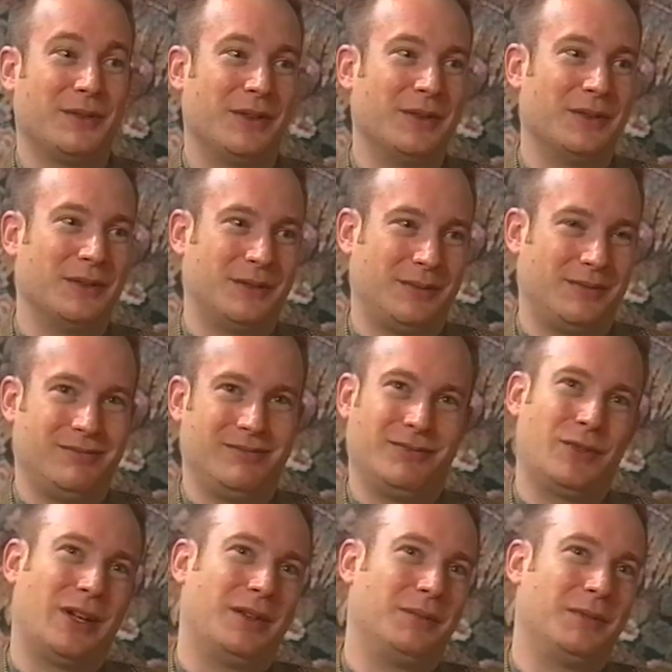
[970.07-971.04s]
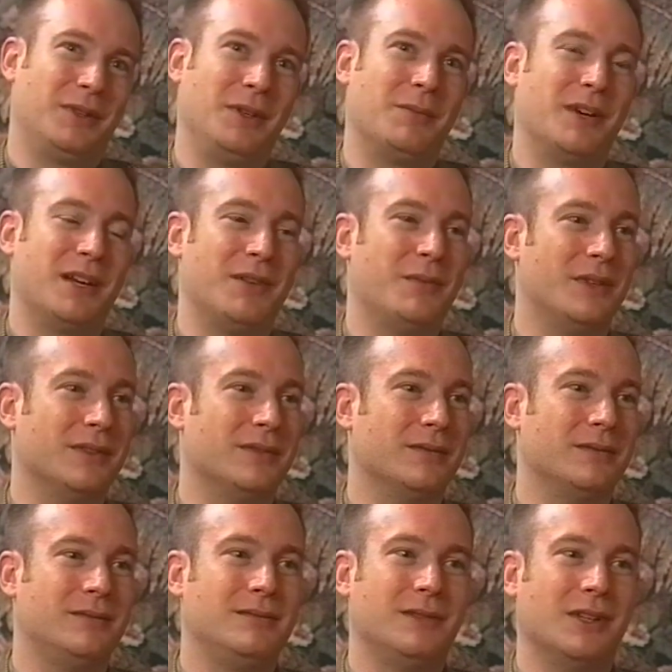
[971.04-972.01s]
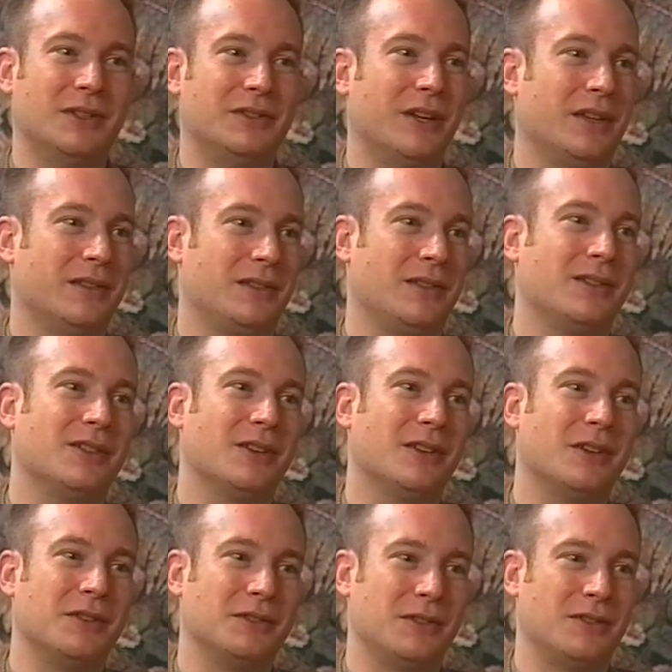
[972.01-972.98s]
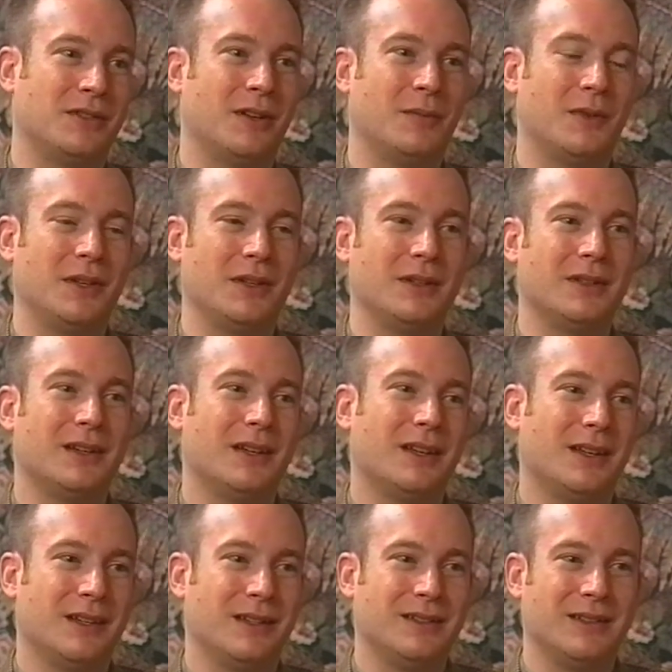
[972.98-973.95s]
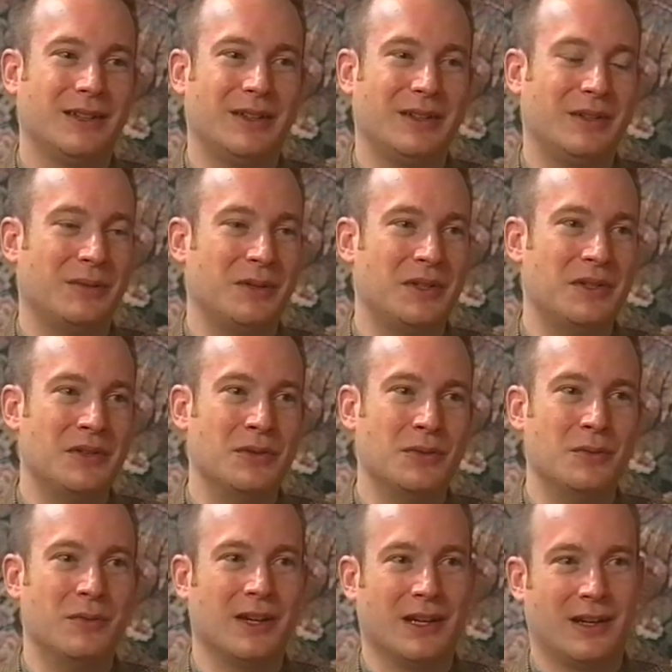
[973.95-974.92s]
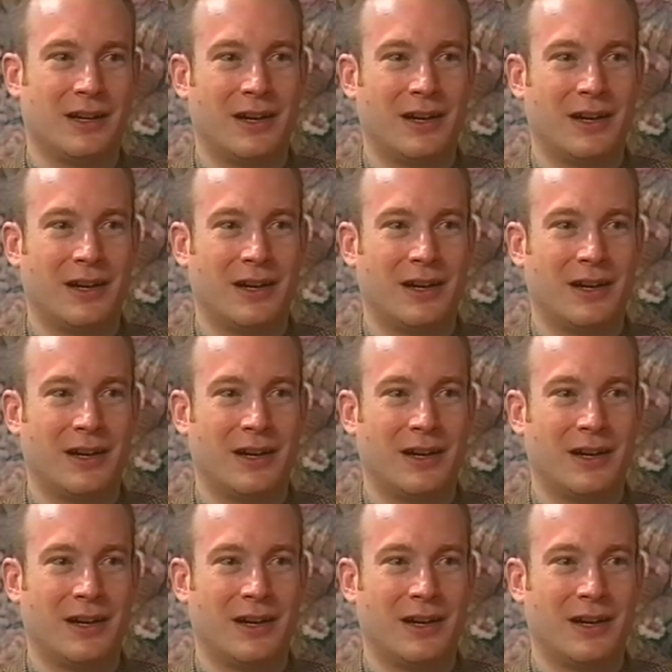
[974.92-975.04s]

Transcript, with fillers: those, well, it might have been a dozen songs or something yeah, that we knew by yeah.